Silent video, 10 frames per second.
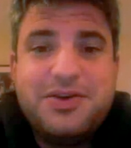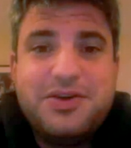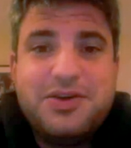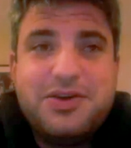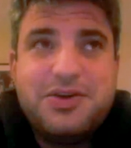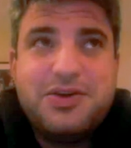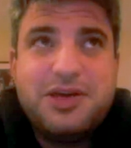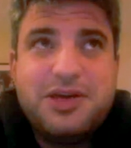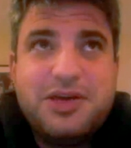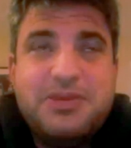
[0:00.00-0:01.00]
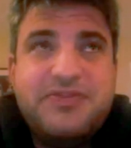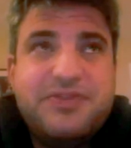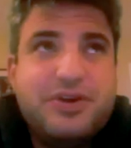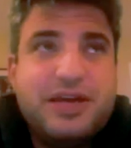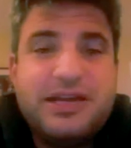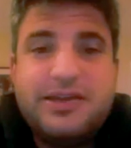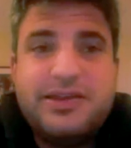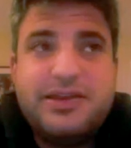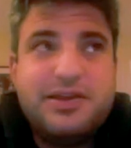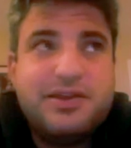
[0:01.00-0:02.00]
I mean, if there's
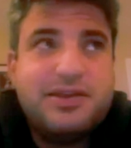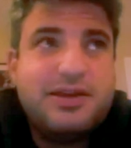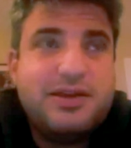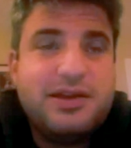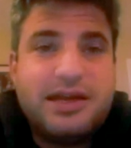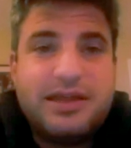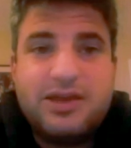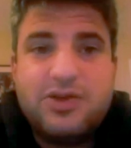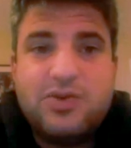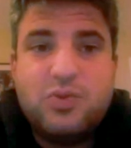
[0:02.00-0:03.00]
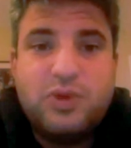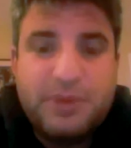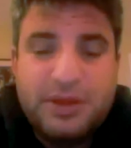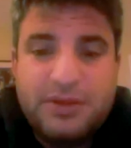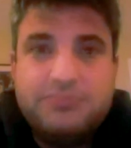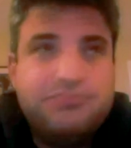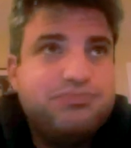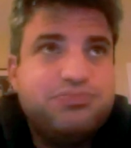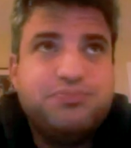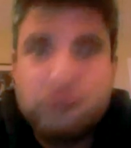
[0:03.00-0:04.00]
anything that I think women
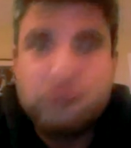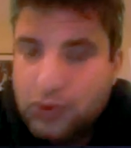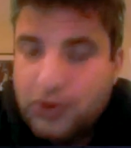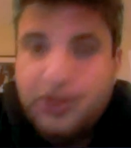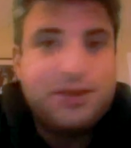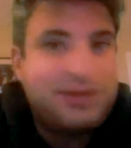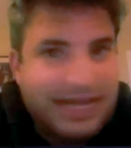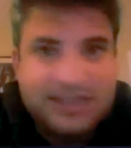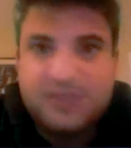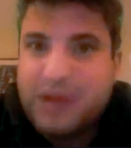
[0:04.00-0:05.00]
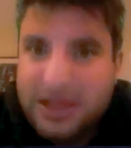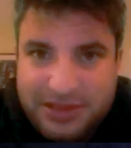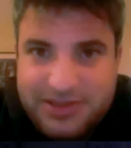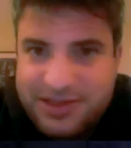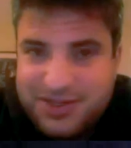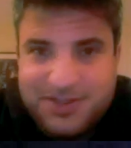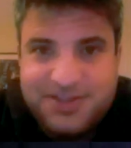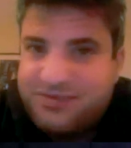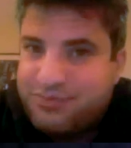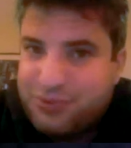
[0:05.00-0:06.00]
ruling class
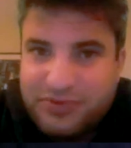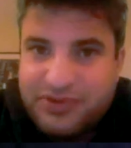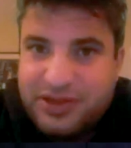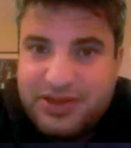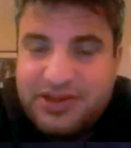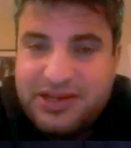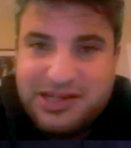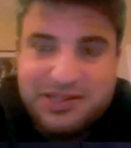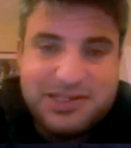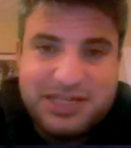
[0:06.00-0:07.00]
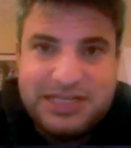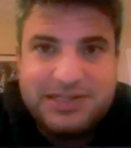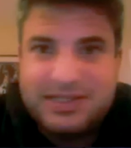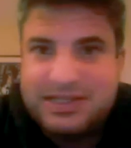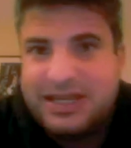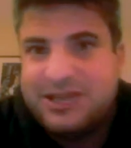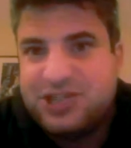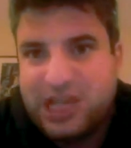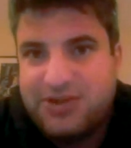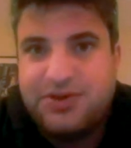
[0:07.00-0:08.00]
politicians have proven in the United States is
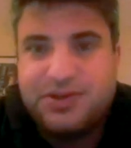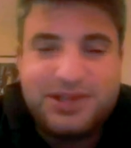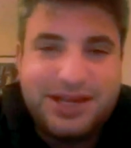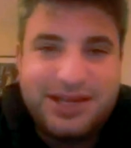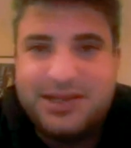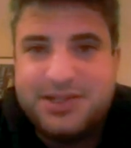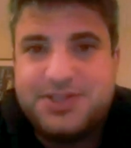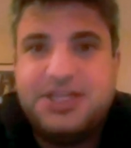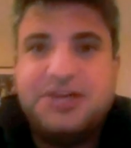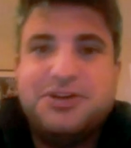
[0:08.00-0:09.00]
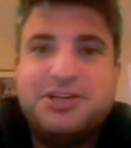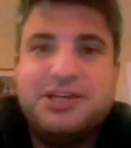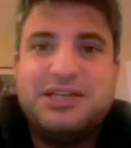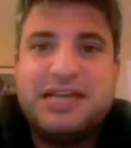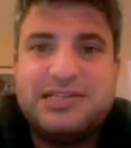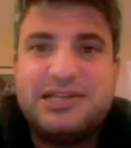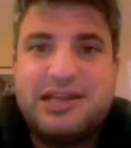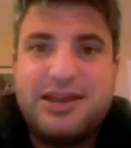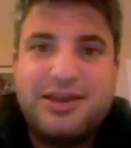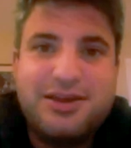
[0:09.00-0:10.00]
that gender is not necessarily
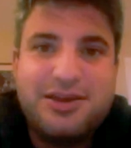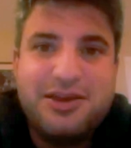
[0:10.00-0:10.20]
destiny.